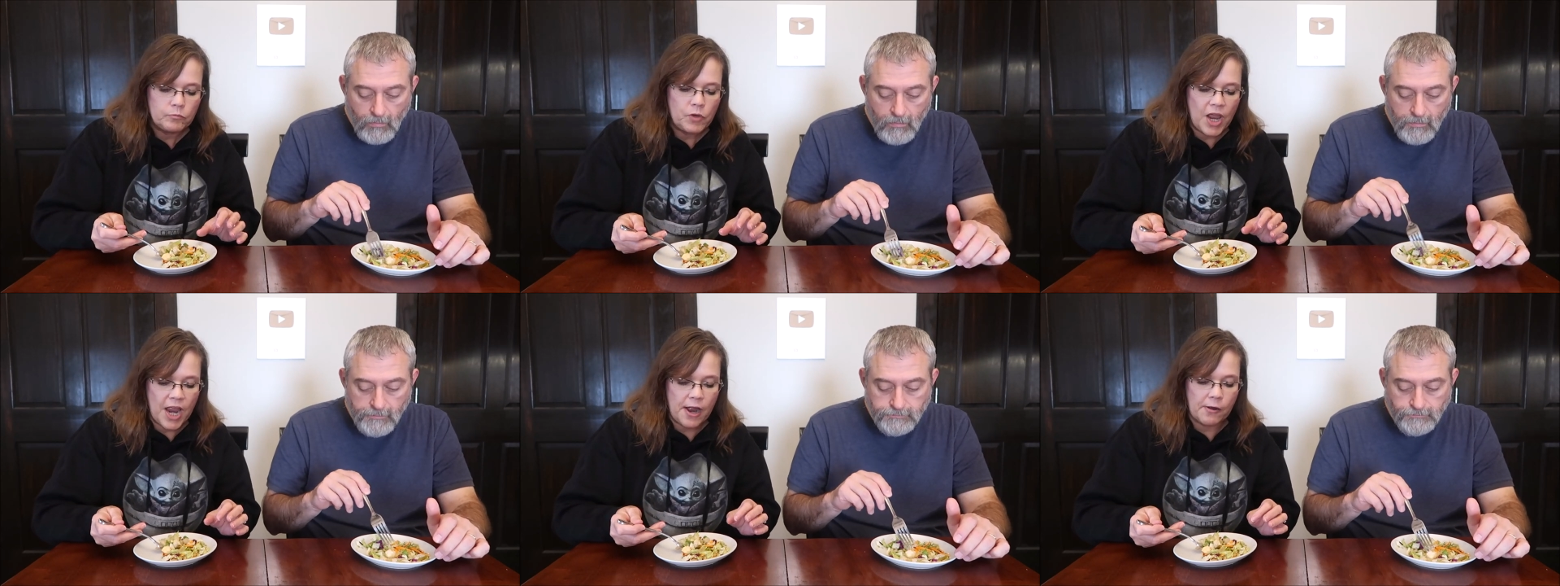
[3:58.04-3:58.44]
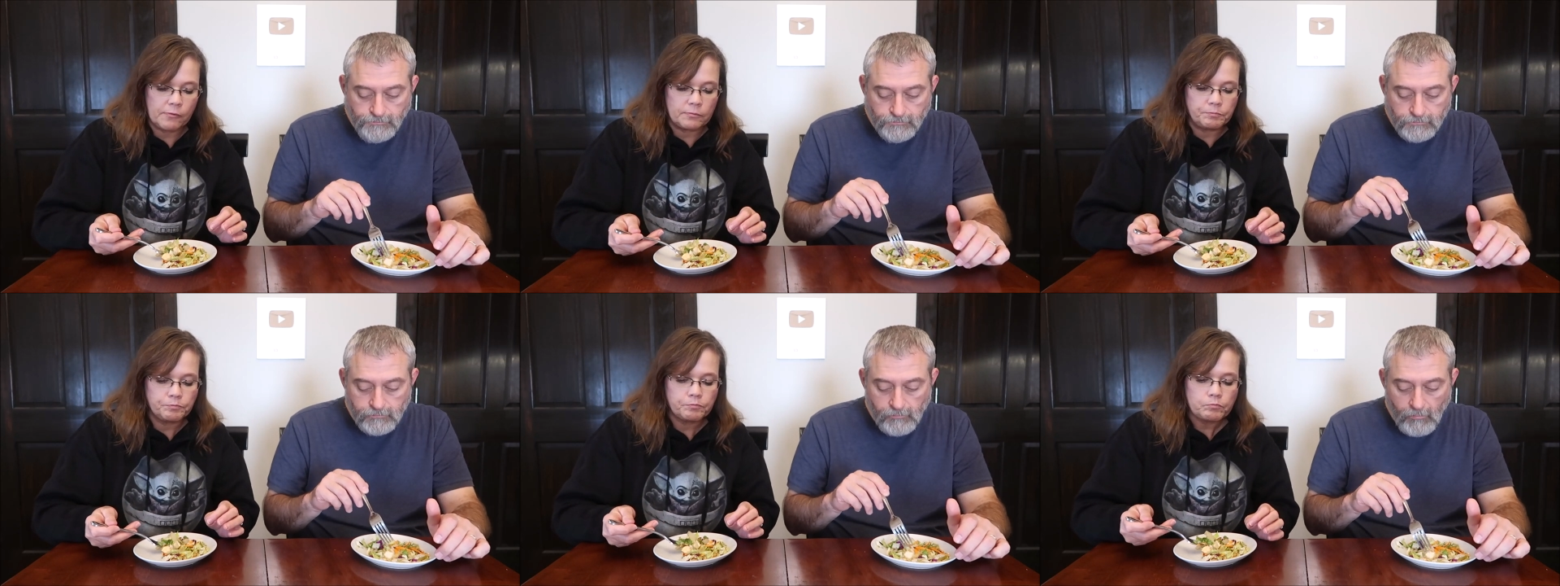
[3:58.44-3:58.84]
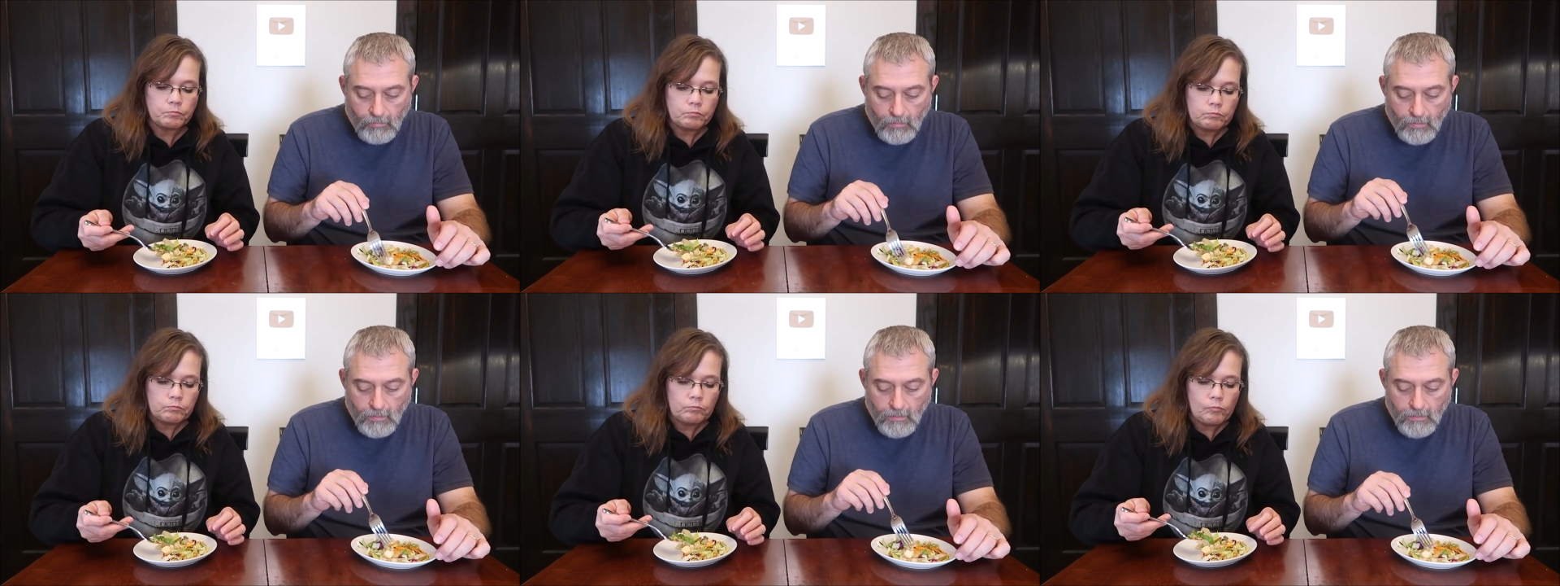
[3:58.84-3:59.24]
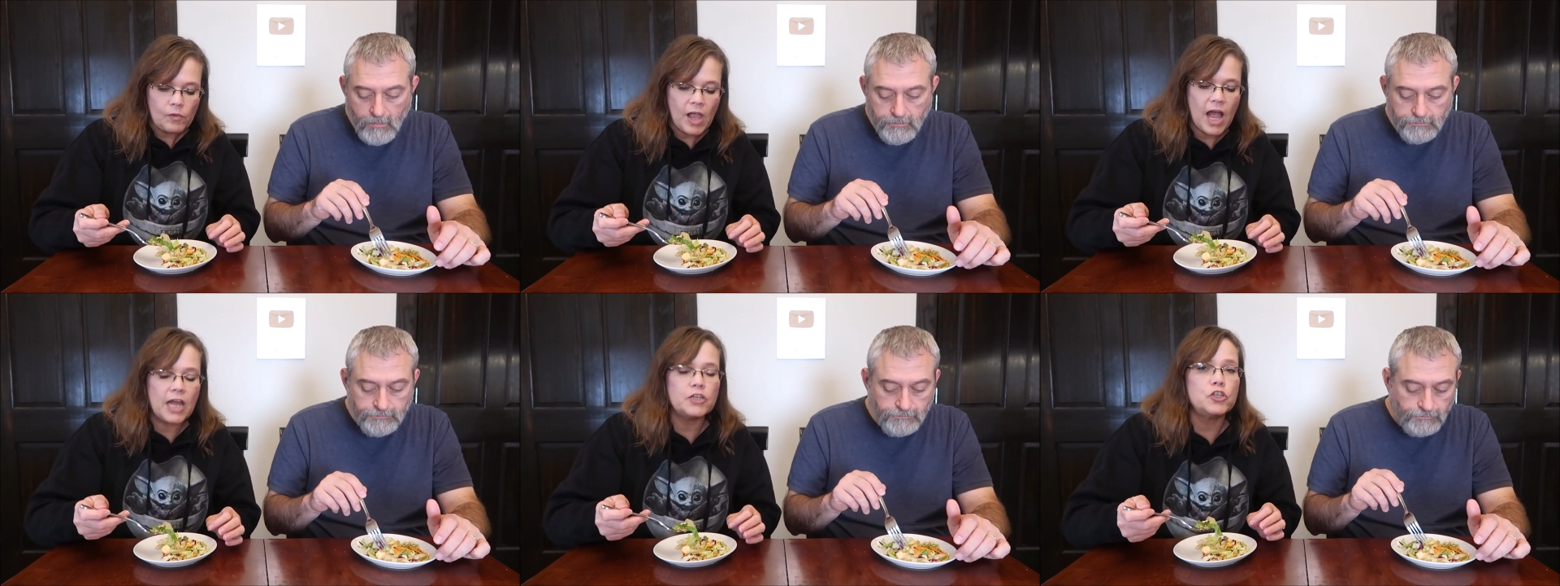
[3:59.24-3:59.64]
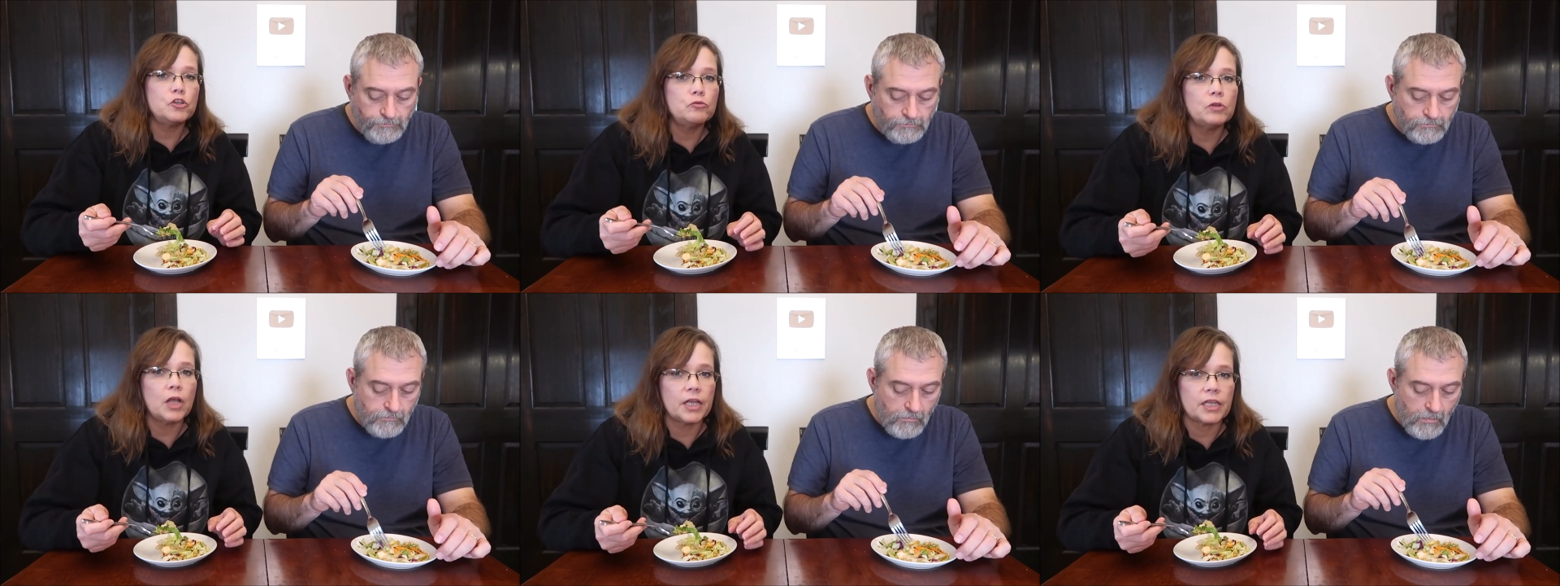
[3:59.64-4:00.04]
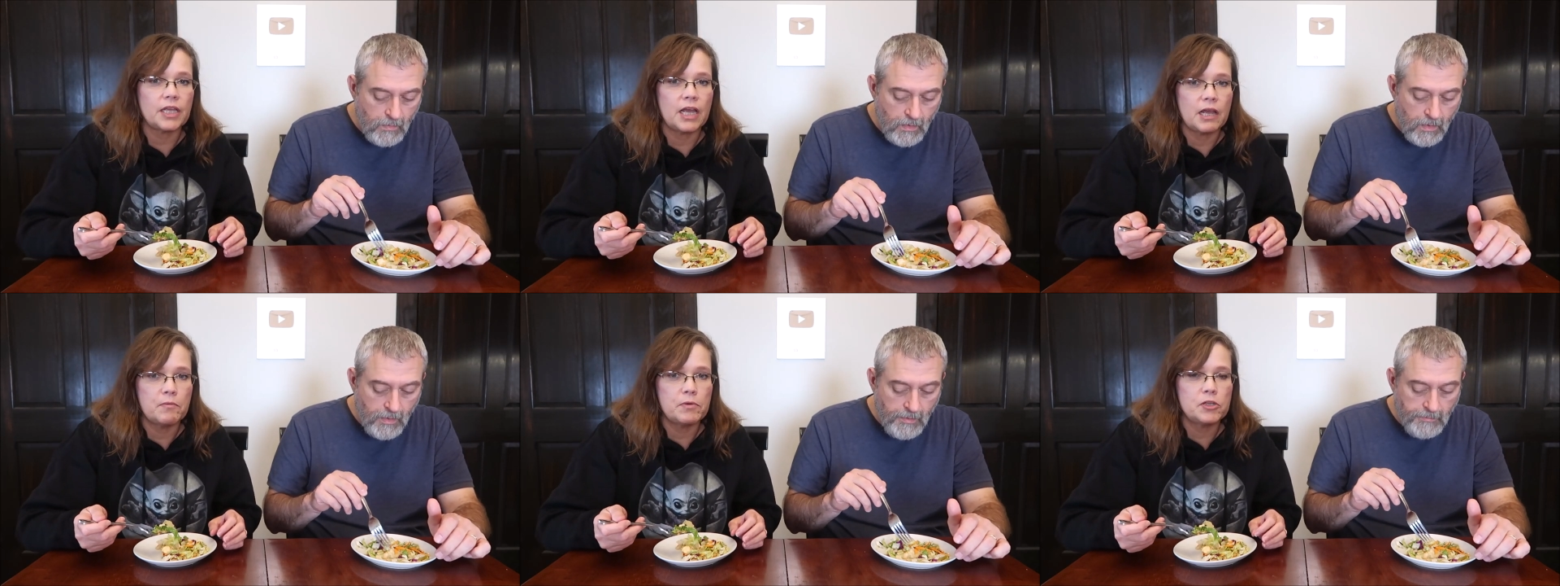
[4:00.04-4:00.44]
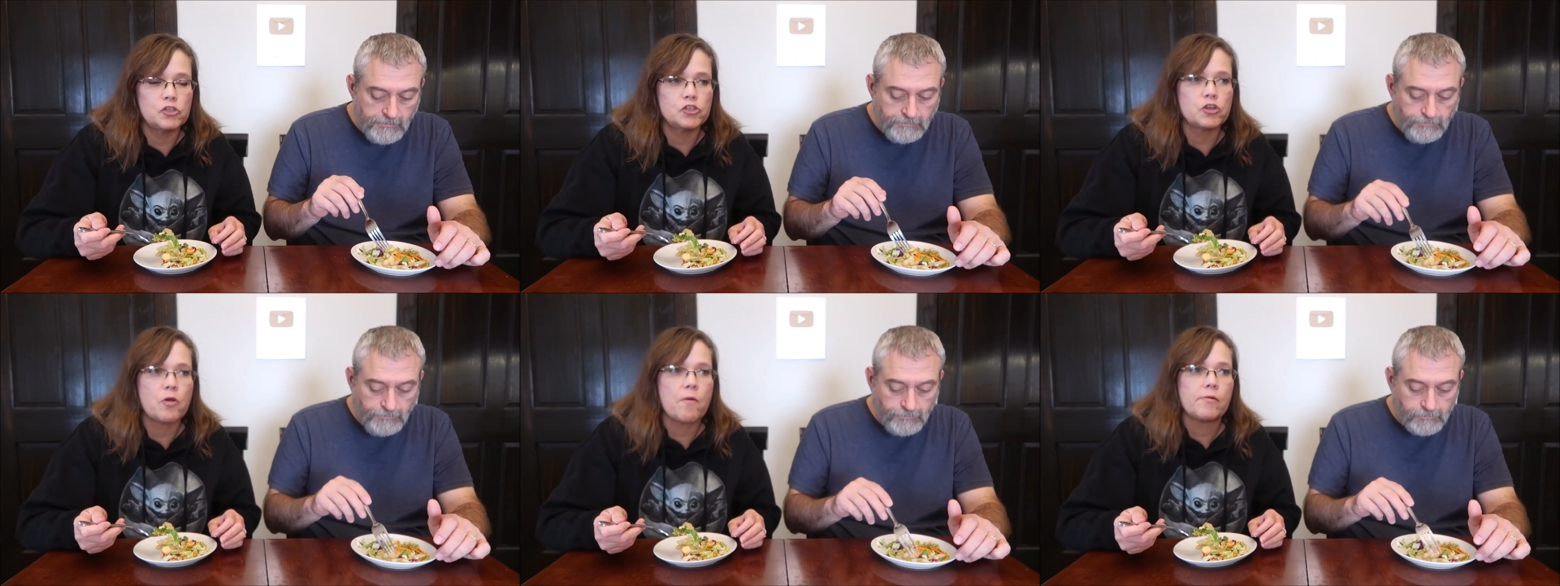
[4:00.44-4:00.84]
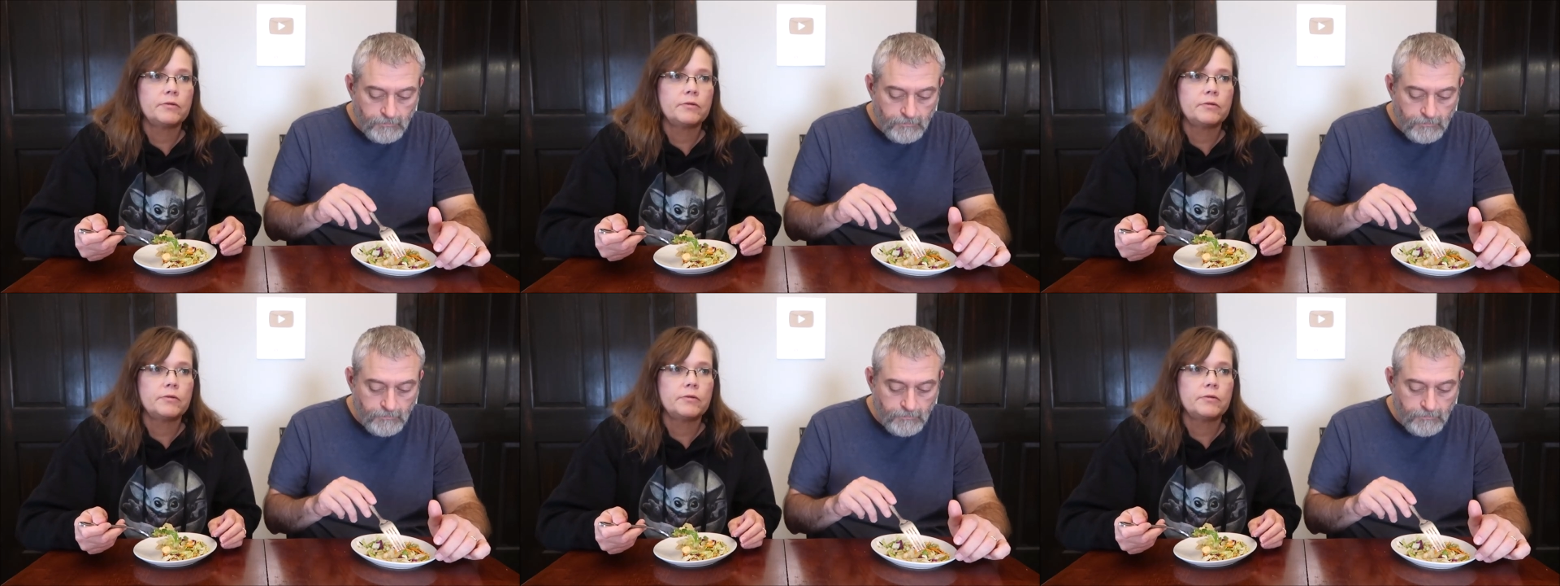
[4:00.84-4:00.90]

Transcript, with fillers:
Speaker 1: Now, I do like cabbage,